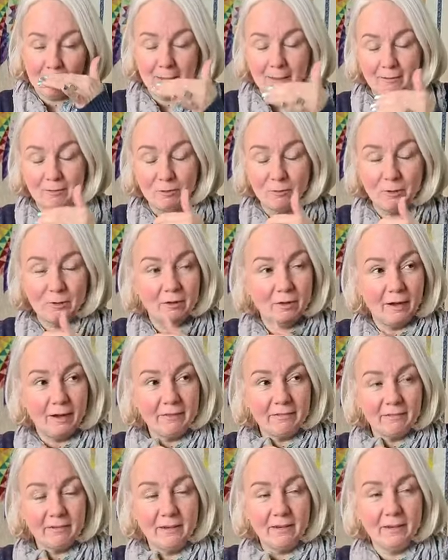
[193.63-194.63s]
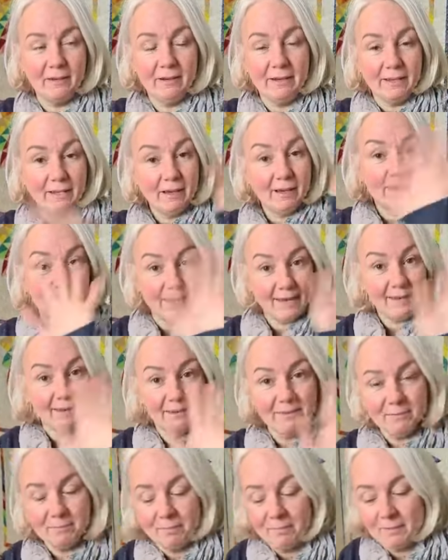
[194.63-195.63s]
They do it nice and early. Hi, Anne.
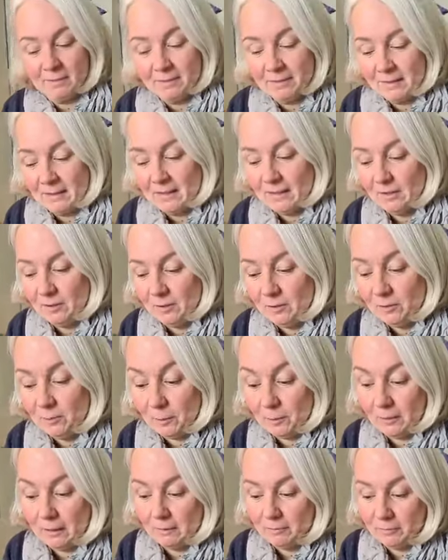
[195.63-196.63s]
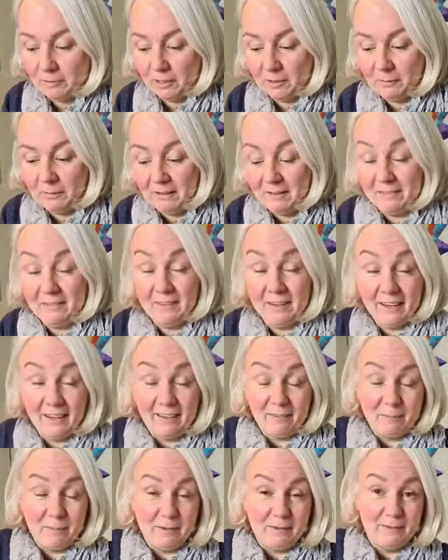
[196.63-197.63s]
Here at North Leffingham, and it's
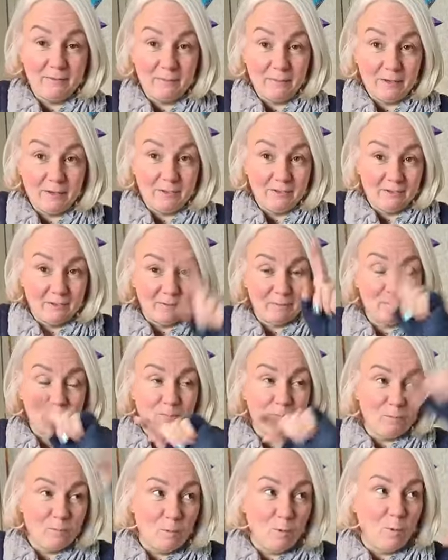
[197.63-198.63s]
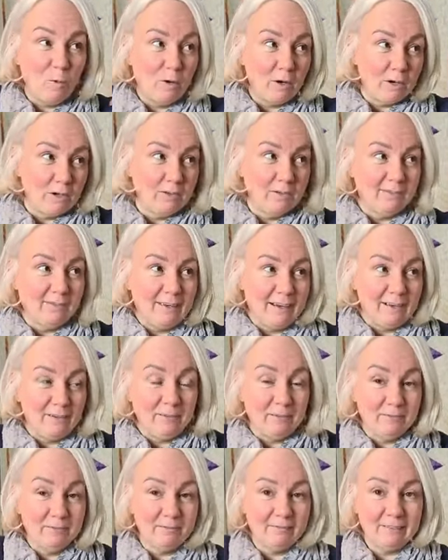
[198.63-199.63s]
nice because we can just walk
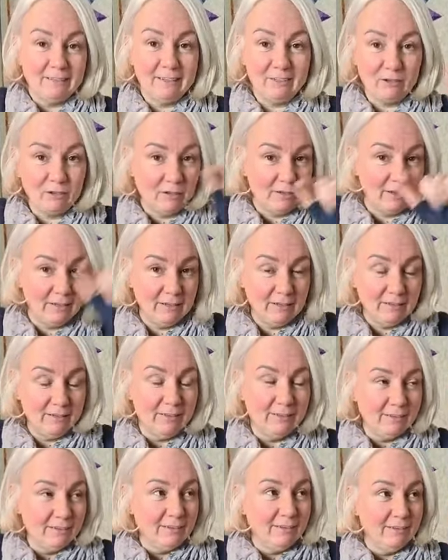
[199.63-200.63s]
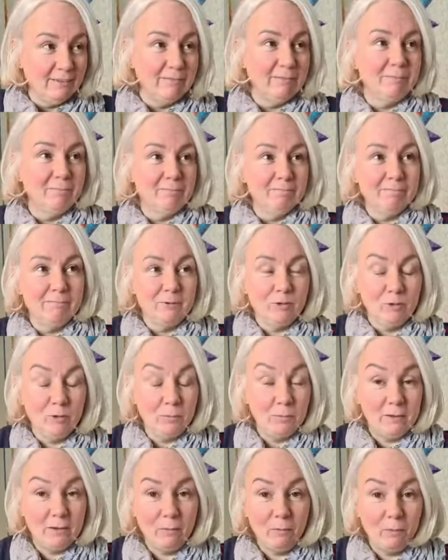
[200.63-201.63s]
down, literally
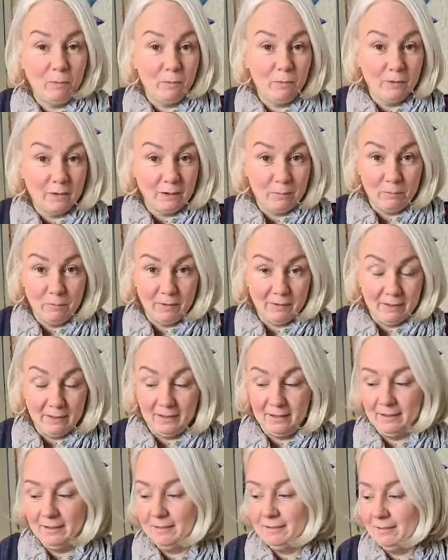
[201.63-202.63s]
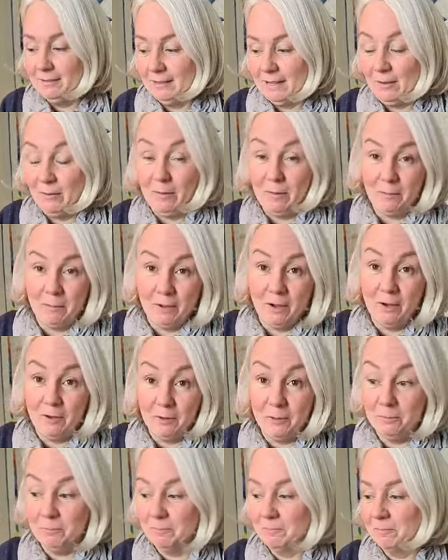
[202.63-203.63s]
2-minute walk, and we're there, and then we're
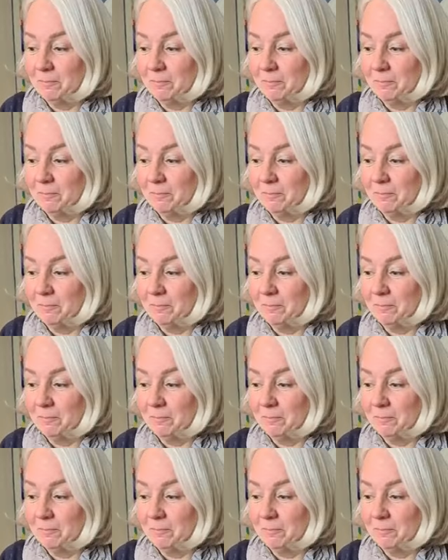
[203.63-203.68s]
home.